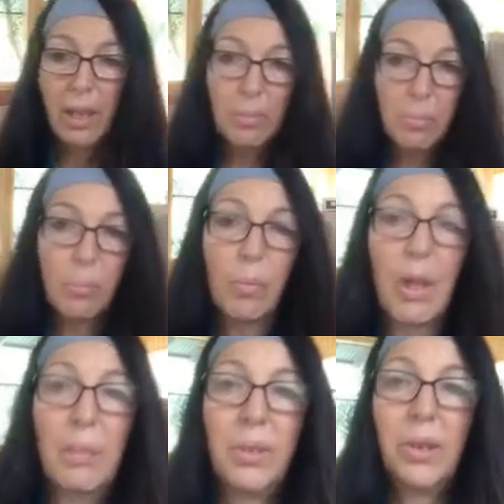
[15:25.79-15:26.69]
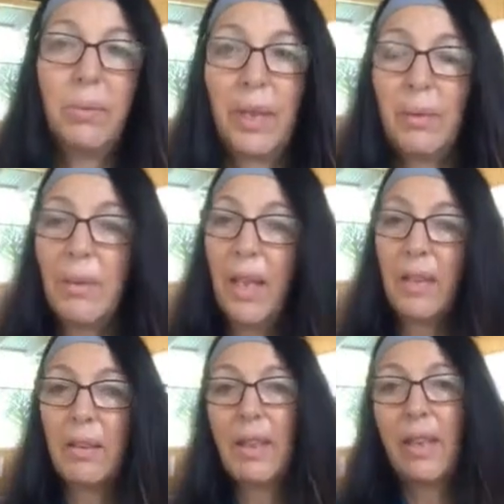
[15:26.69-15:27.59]
I'm sure we can
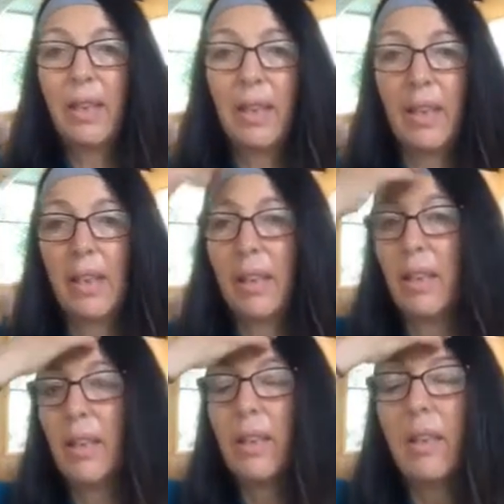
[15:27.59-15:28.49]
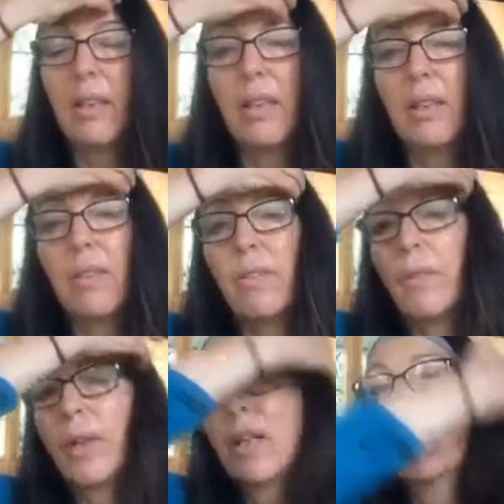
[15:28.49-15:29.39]
get a link in here
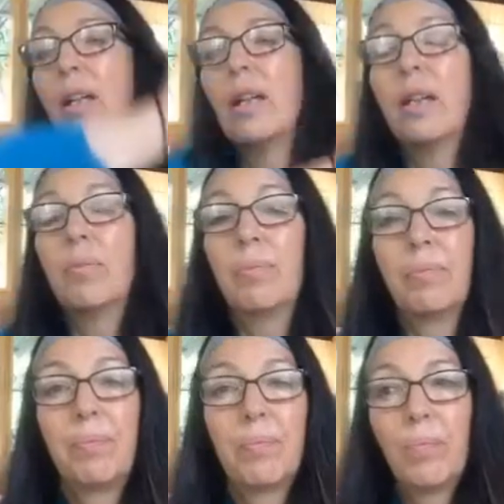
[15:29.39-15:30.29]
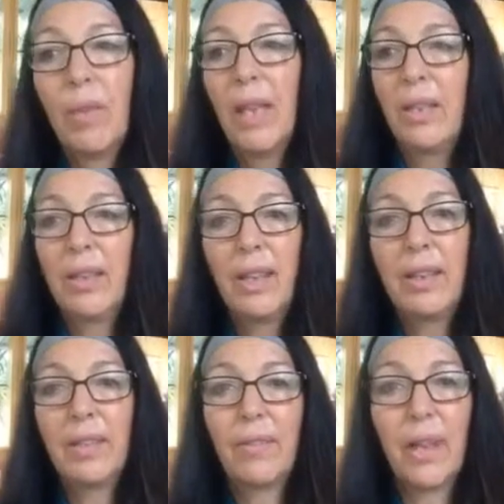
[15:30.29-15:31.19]
for the energy
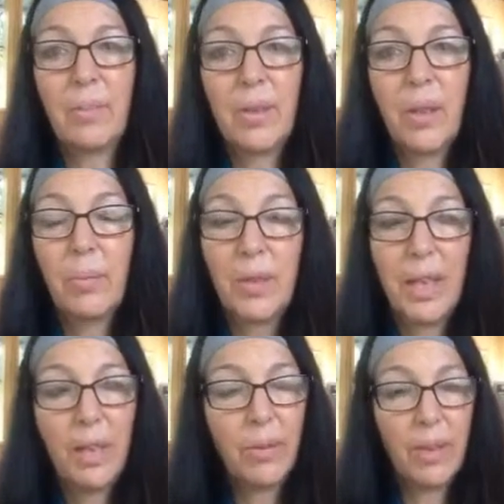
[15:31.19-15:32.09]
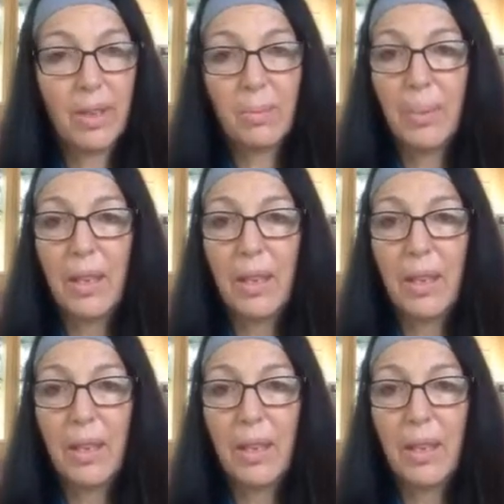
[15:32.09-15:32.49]
healing for animals home study course.